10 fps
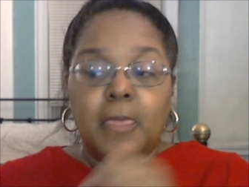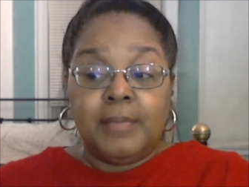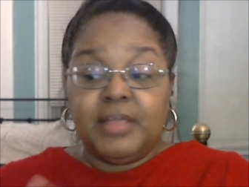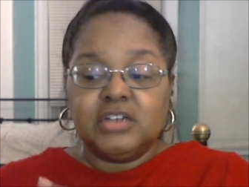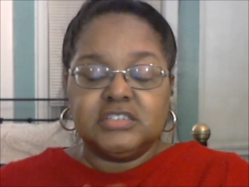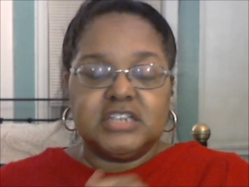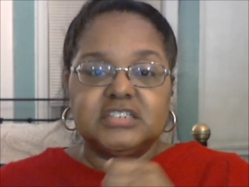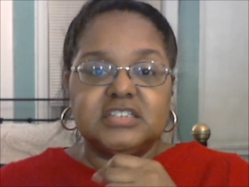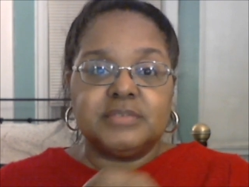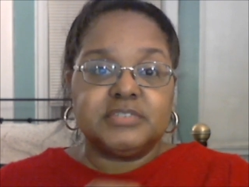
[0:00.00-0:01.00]
I'm not going to take
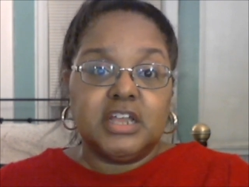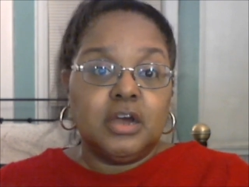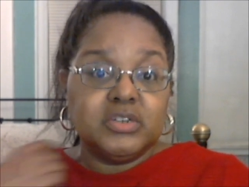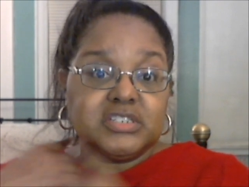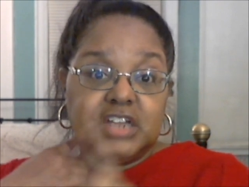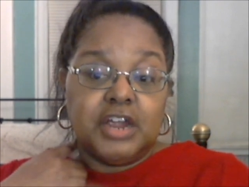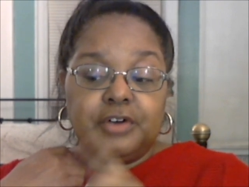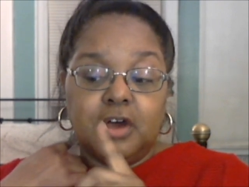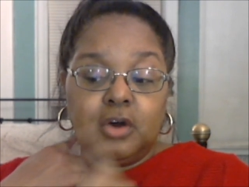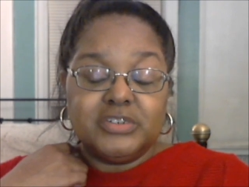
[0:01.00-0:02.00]
the time to say, oh, it's an
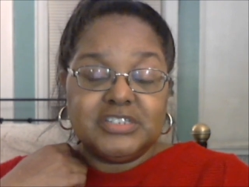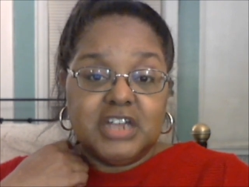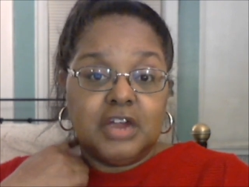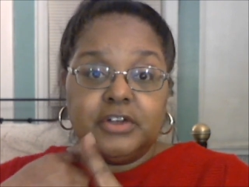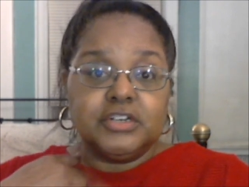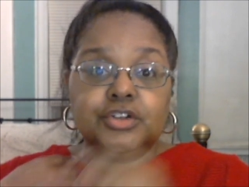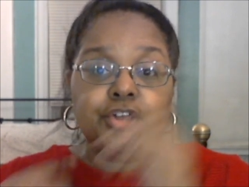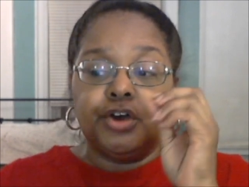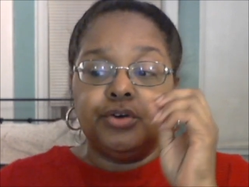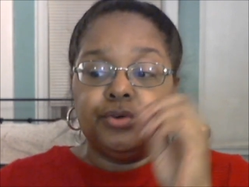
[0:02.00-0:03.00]
error. Oh, it's an error. No, no,
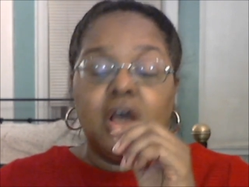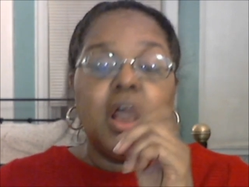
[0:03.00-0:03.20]
no.